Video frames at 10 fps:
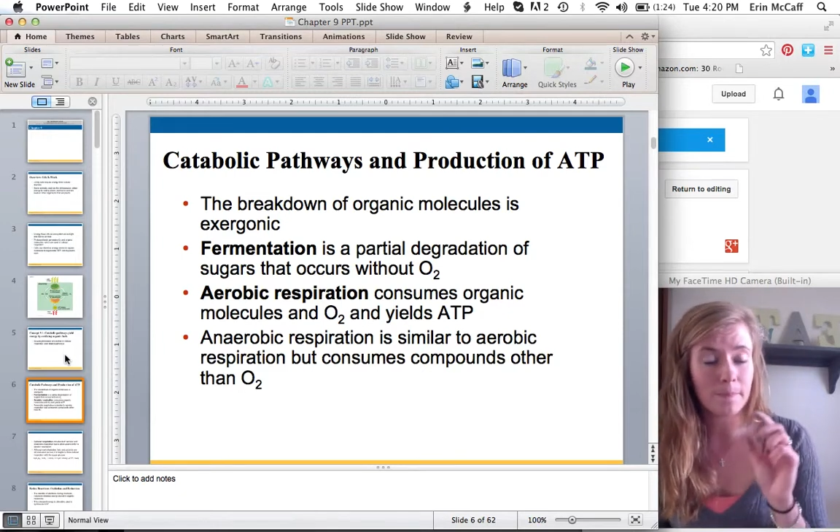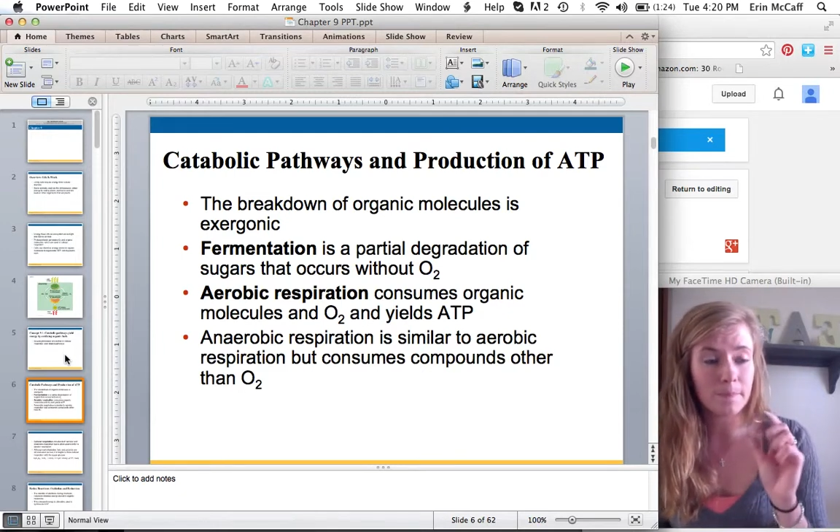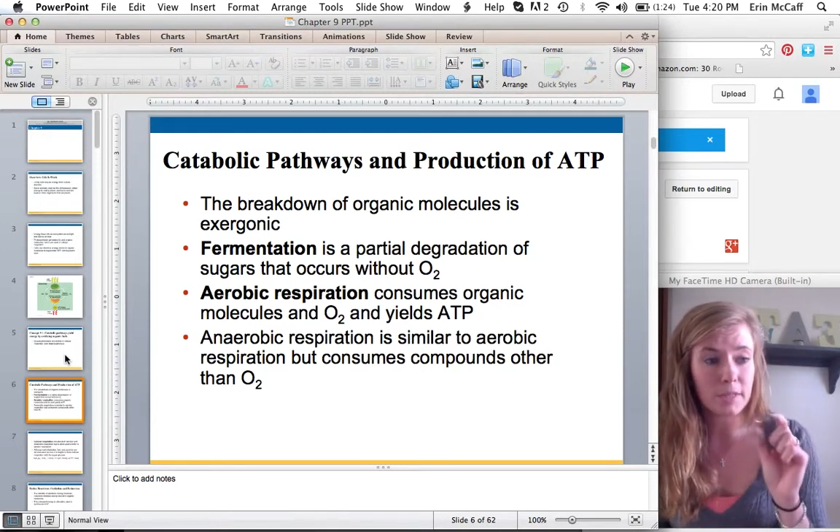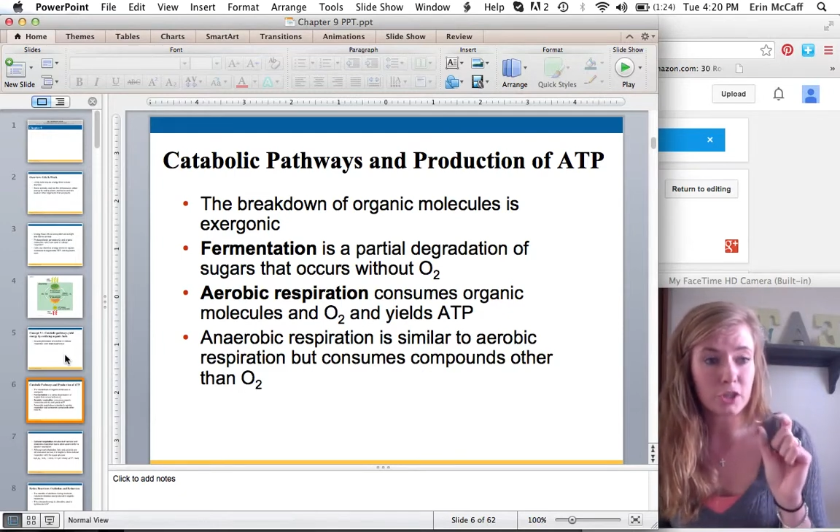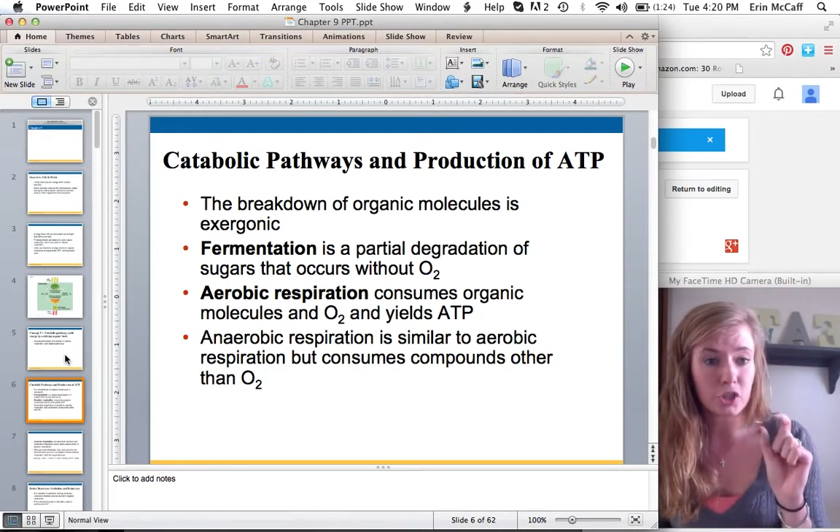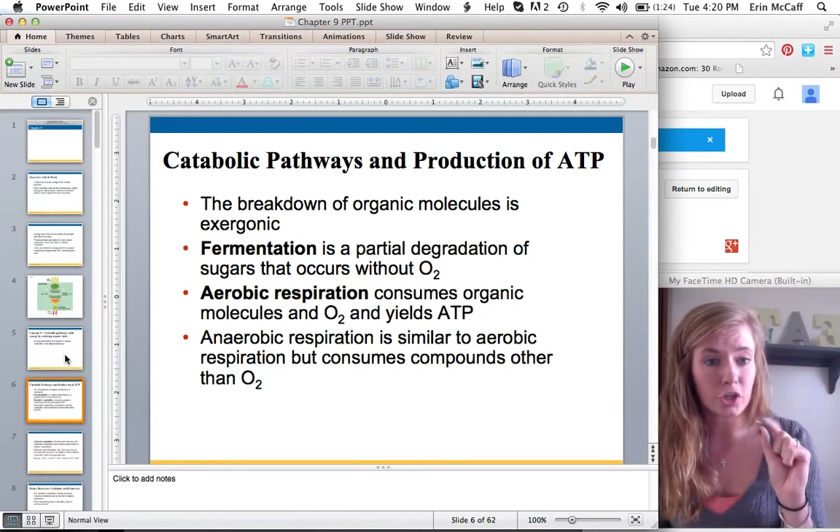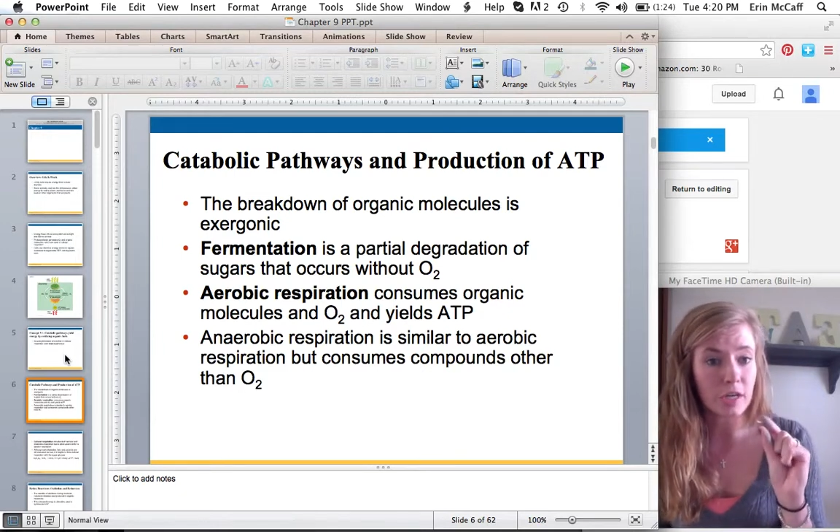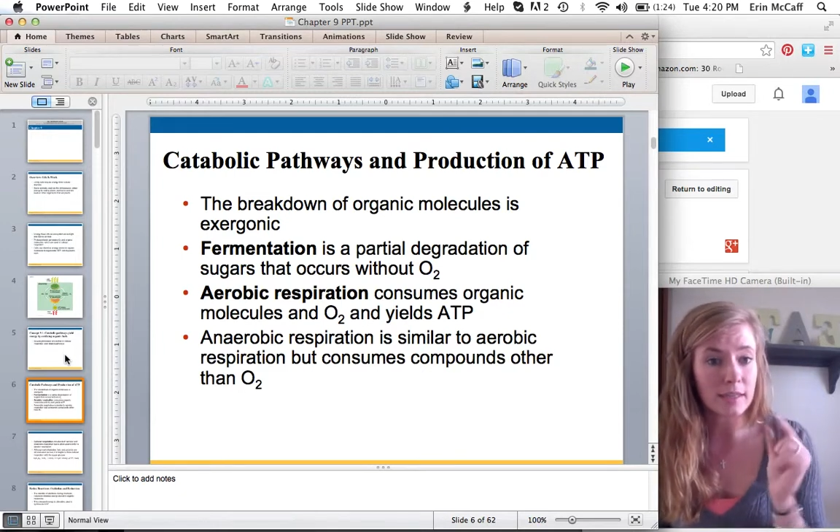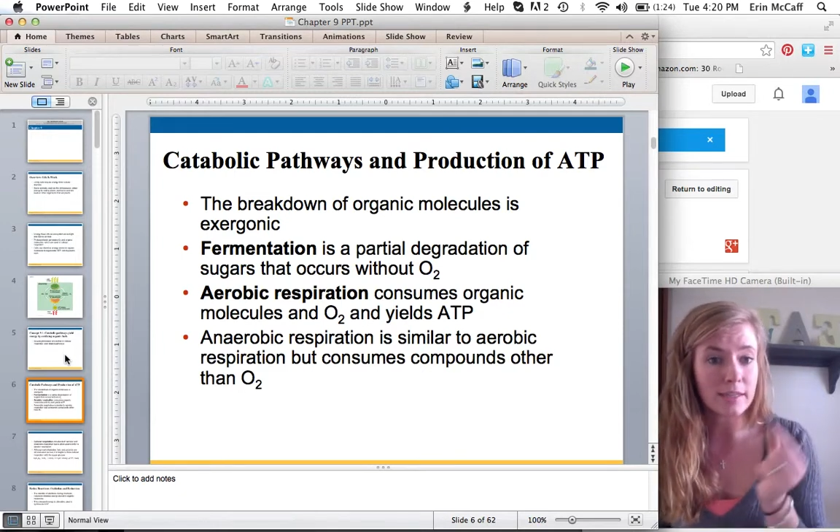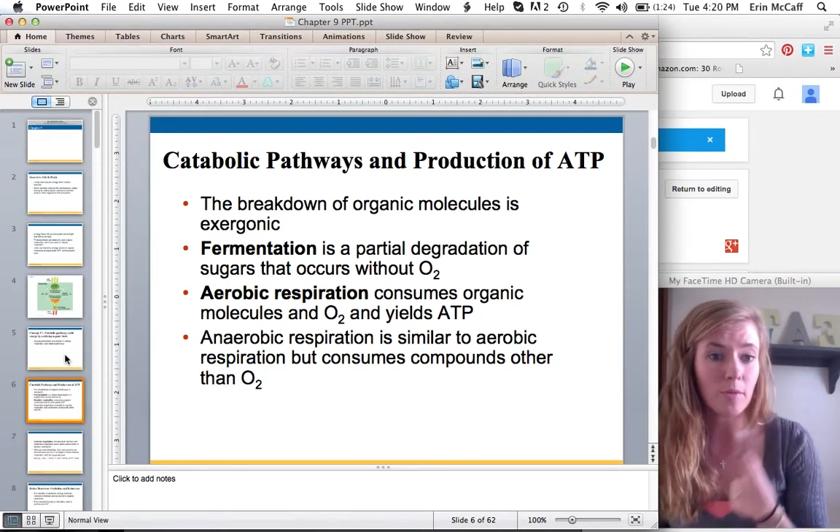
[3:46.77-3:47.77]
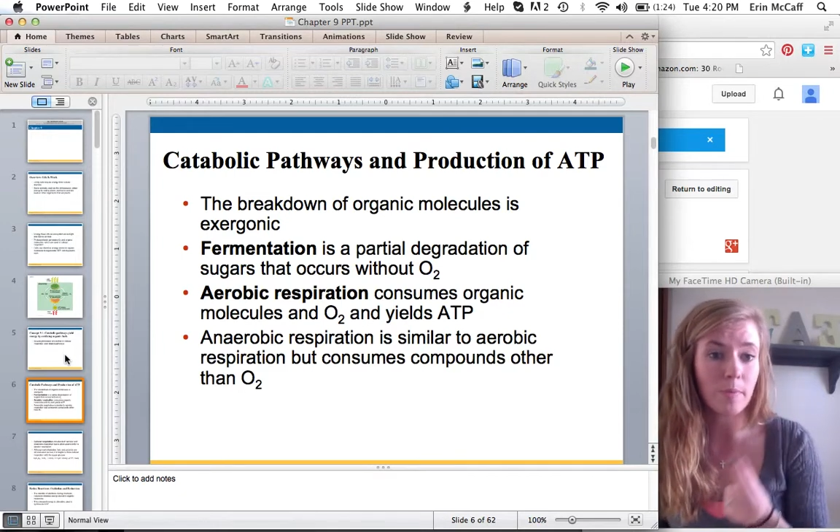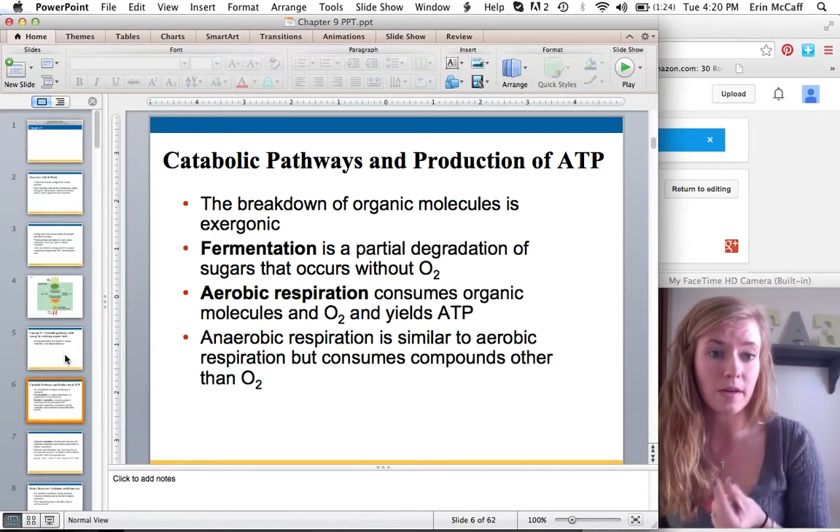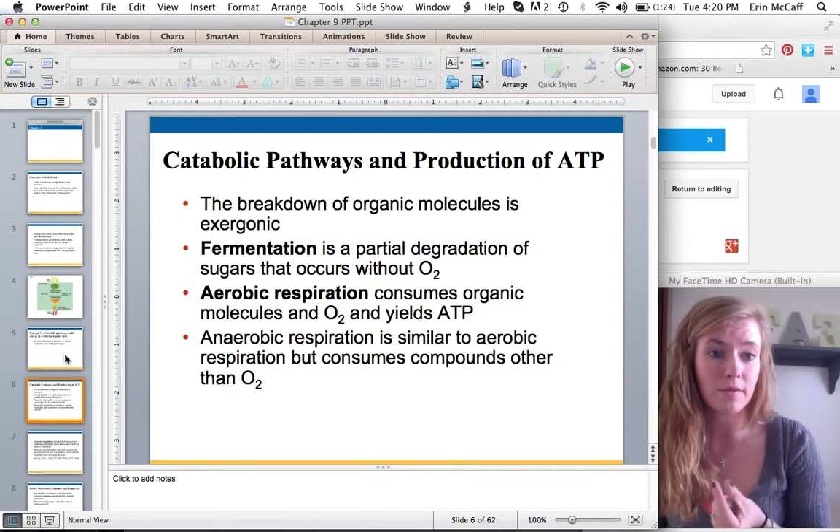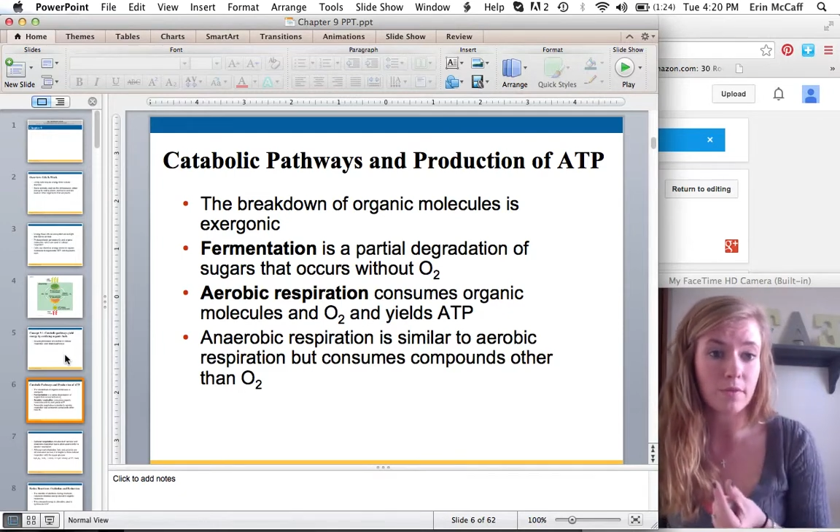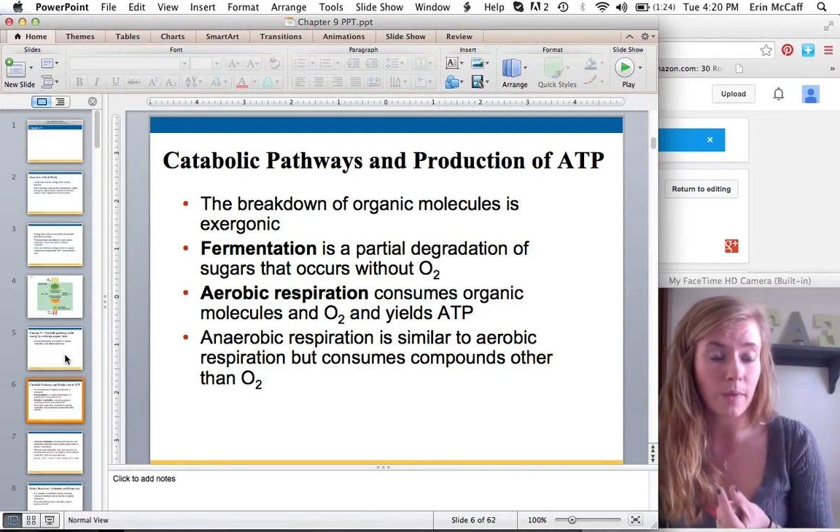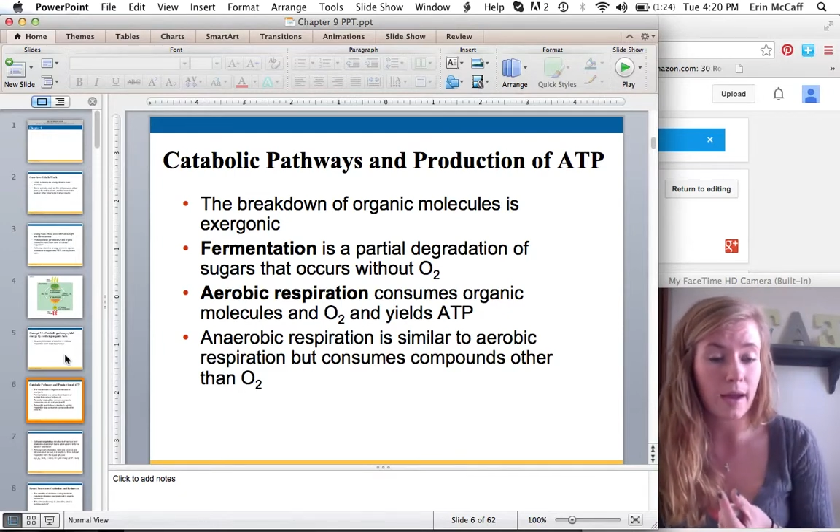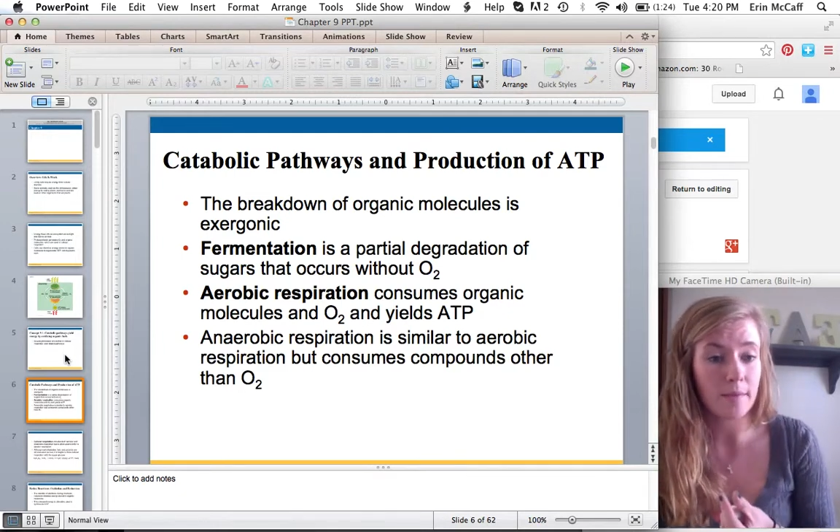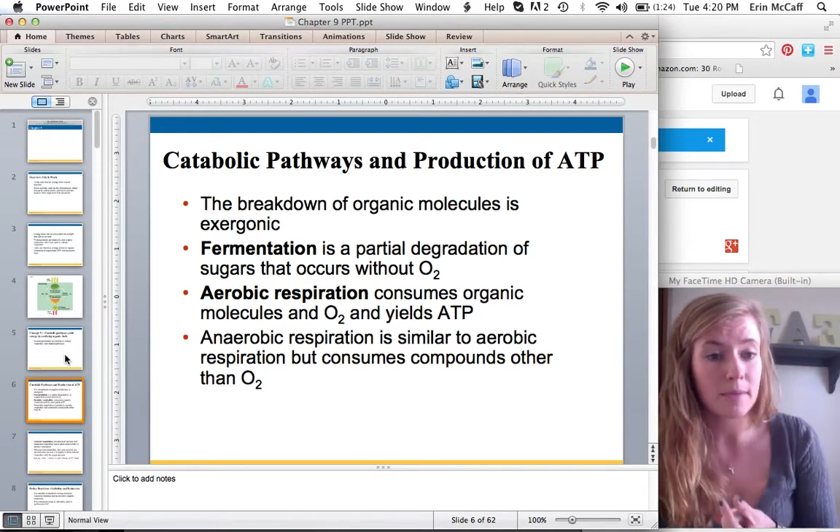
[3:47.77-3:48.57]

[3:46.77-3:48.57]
the sugar a little bit of the way